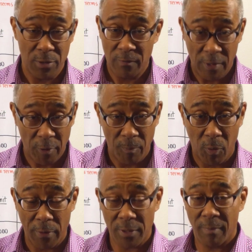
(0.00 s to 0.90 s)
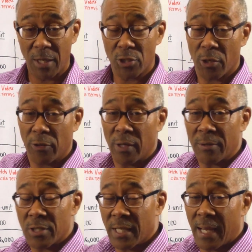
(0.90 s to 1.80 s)
It's very important to make sure you
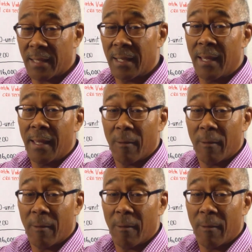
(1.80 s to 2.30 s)
understand